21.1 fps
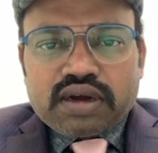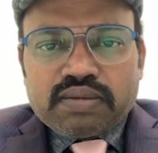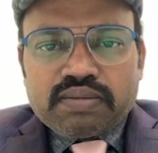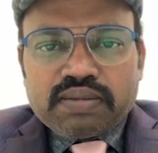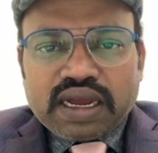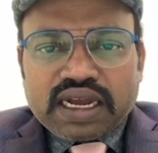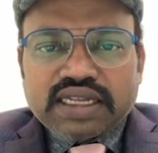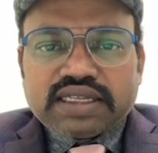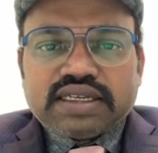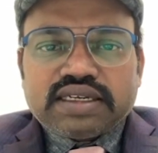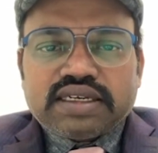
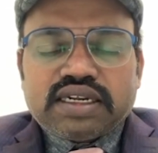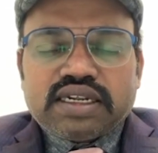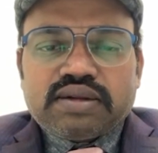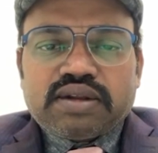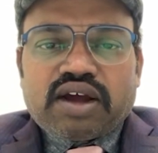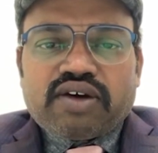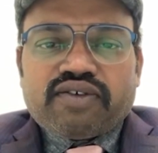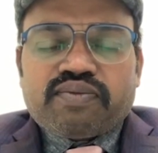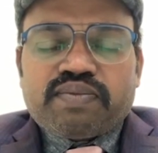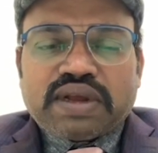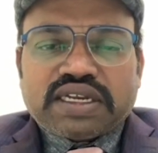magazine
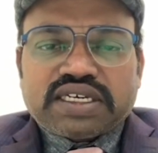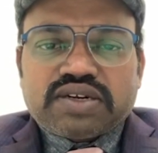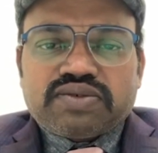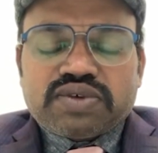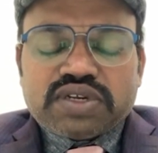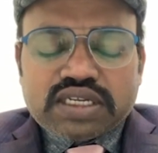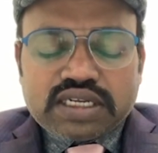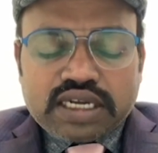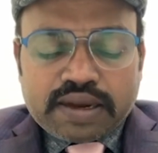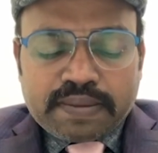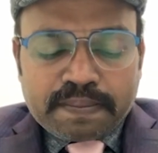of Passion
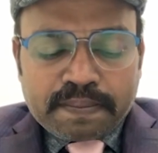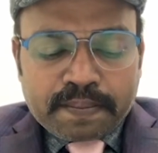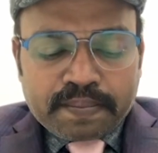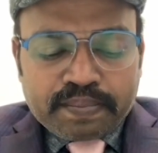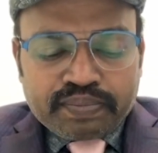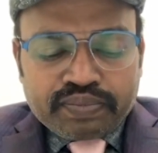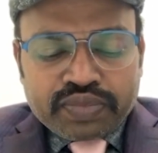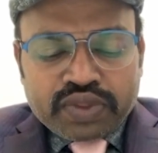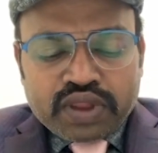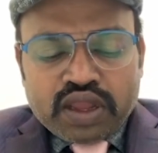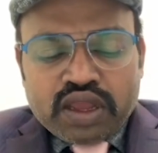Vista.
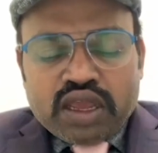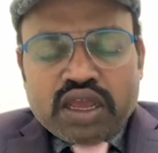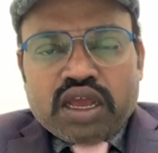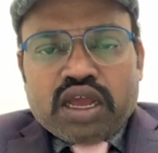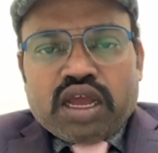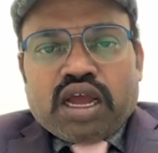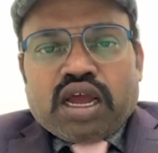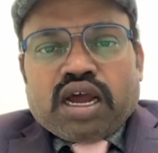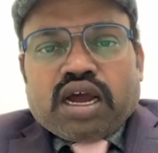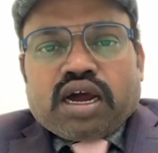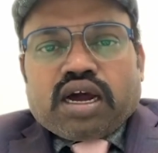
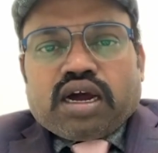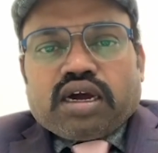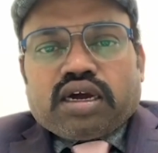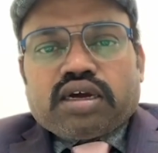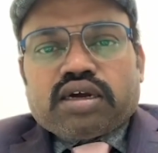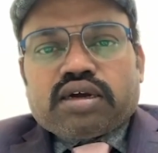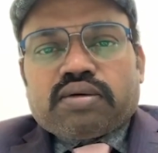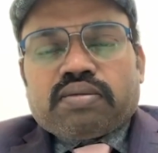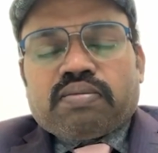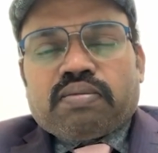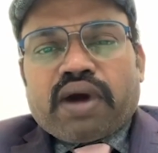
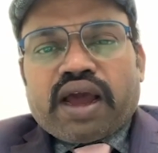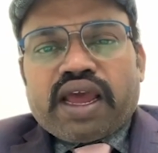My